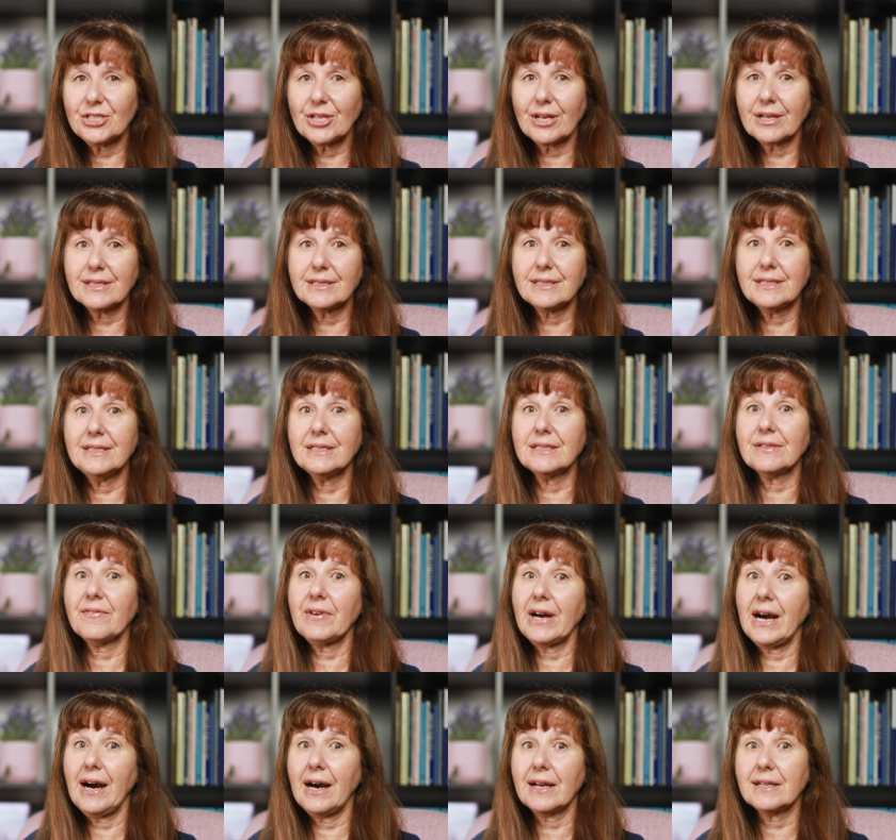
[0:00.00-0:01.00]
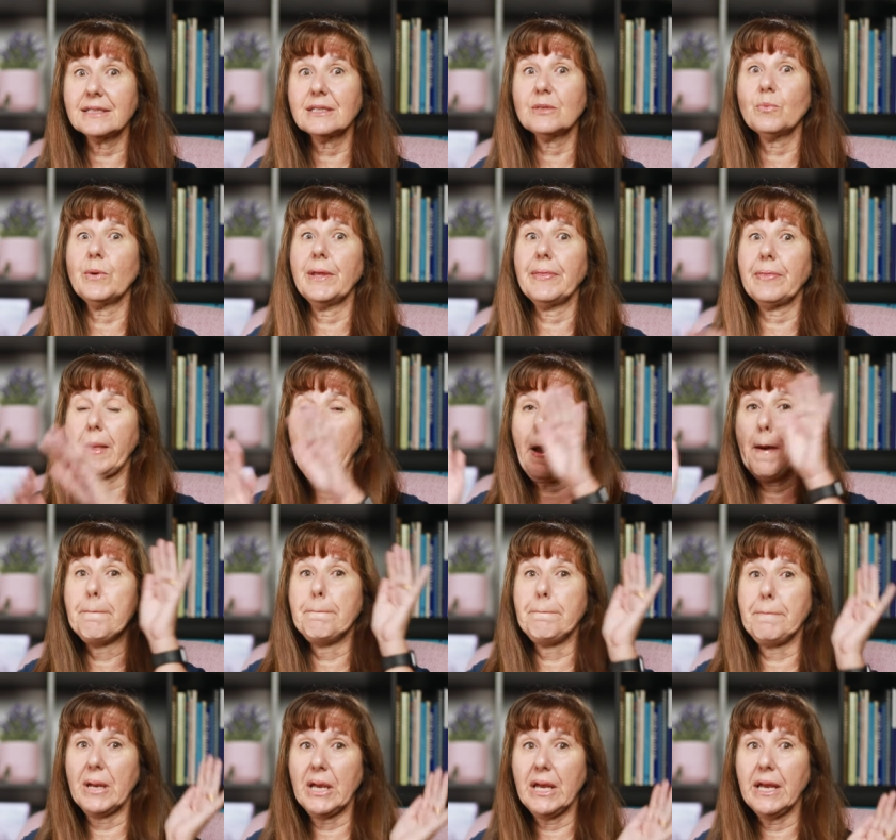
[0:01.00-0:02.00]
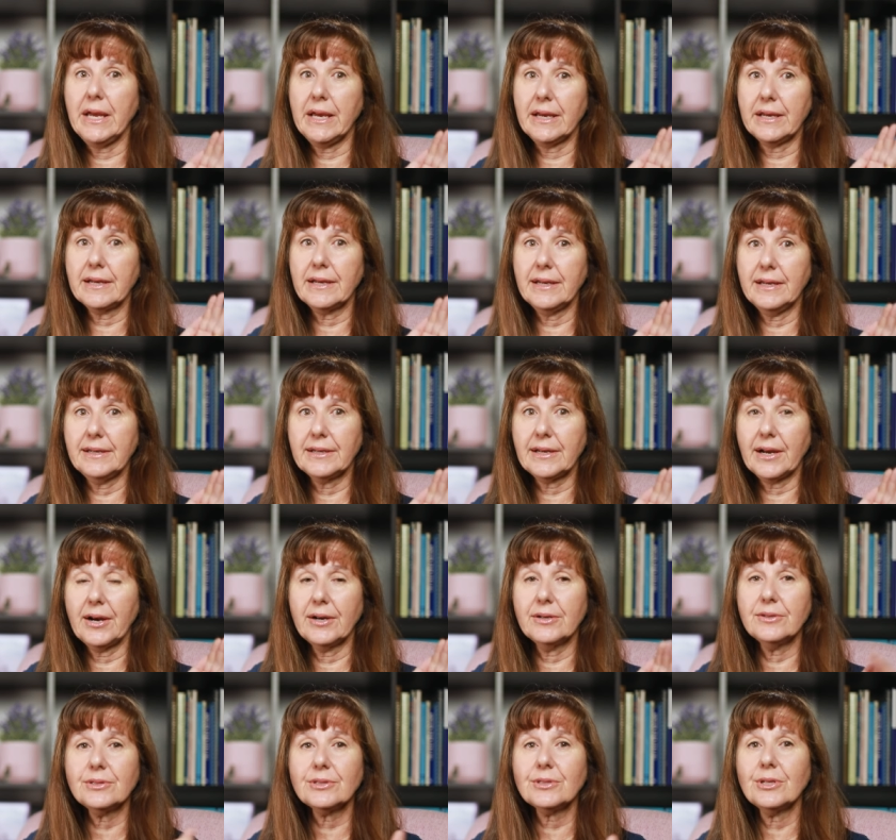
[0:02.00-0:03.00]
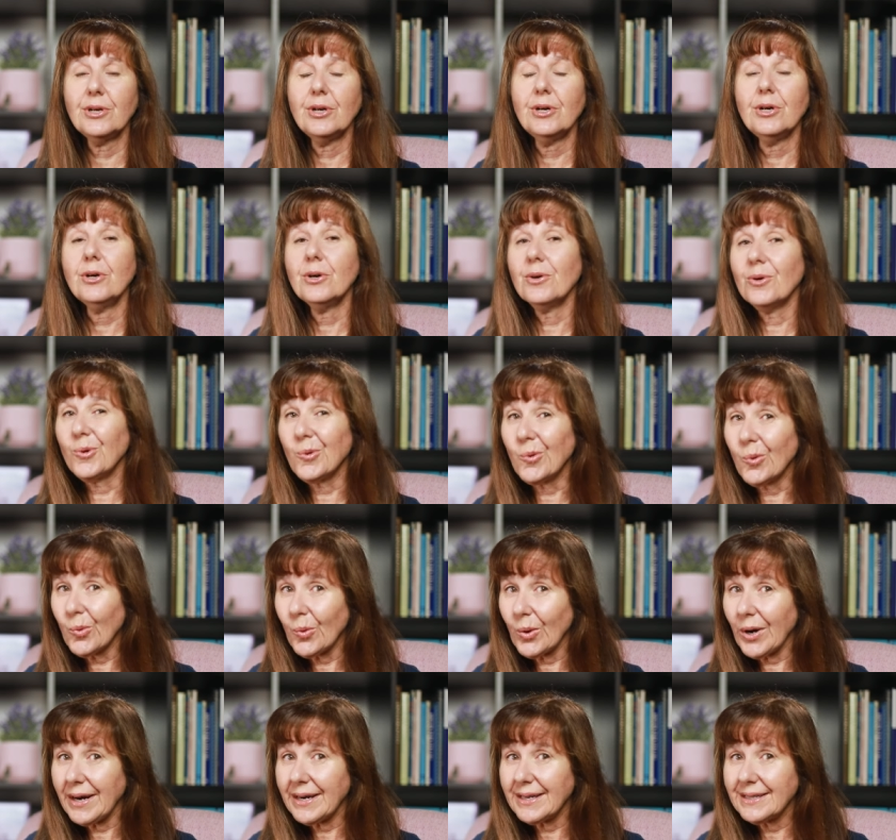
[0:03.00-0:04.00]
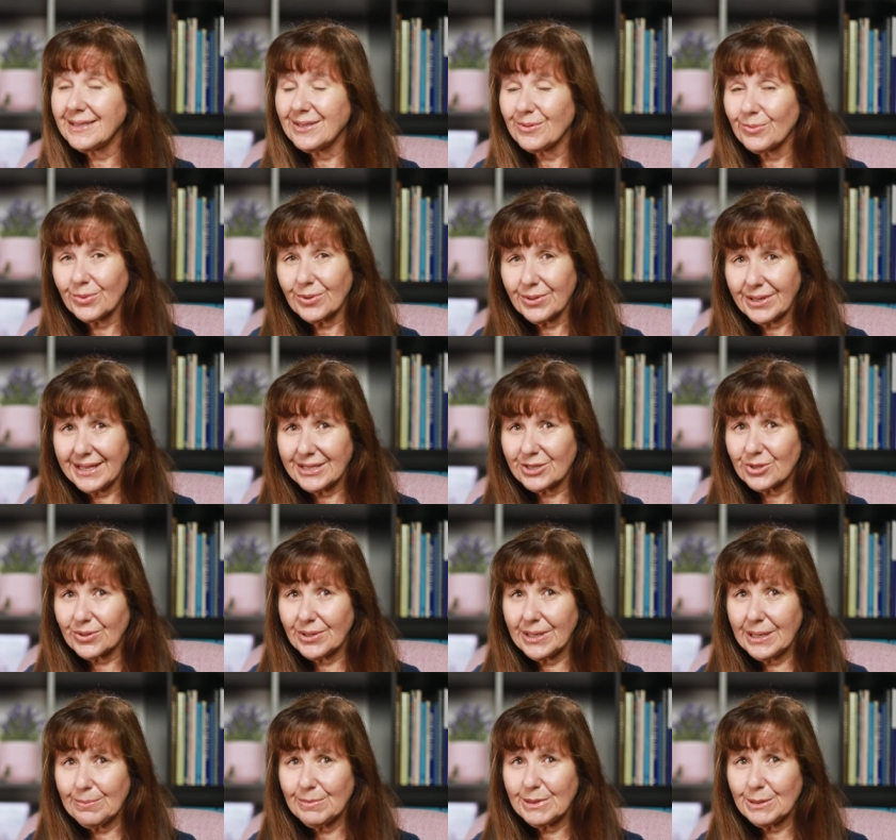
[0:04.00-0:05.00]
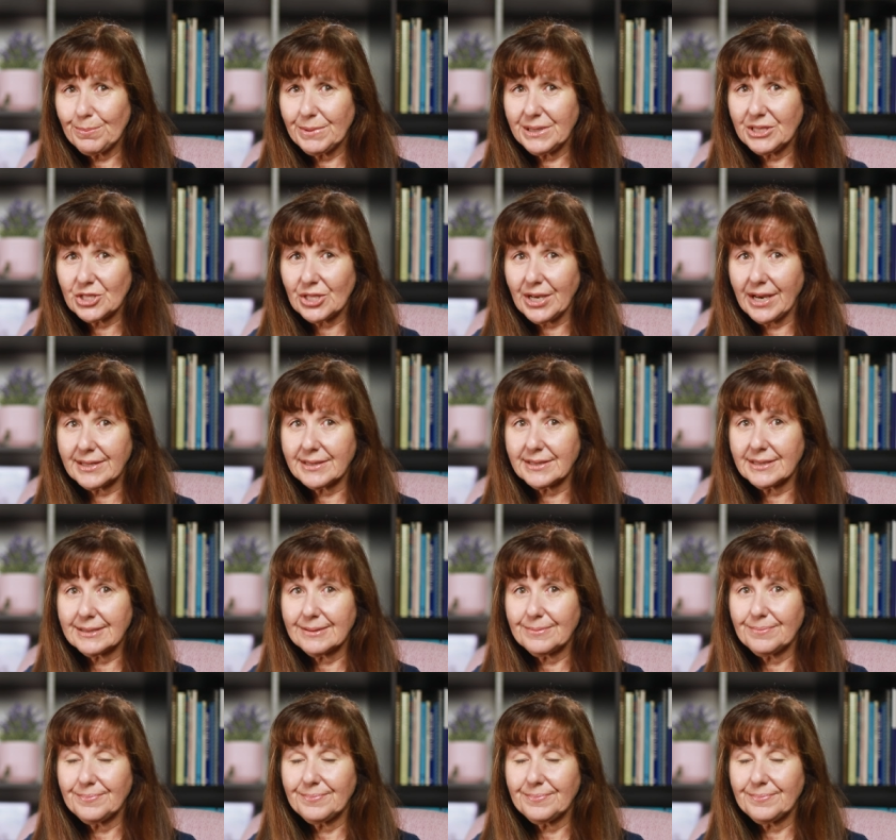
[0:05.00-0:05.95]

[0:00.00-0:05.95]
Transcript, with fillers: jealousies of artists with big egos, or will their dreams be shattered?